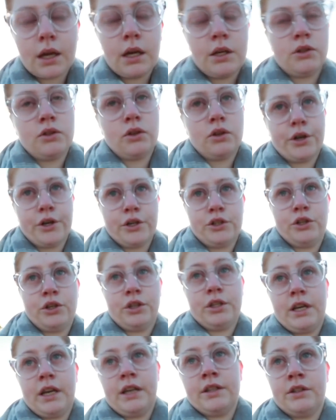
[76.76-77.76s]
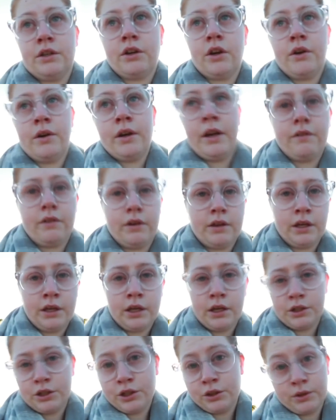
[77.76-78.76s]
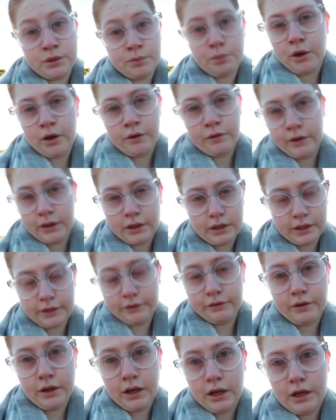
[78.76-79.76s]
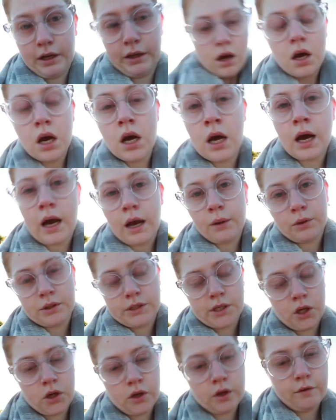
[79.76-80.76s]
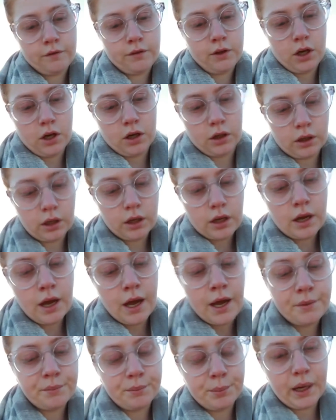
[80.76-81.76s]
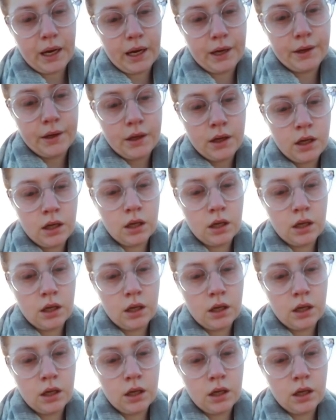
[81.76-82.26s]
I saw her two days ago and everything and she was perfectly fine. I wasn't gonna vlog, but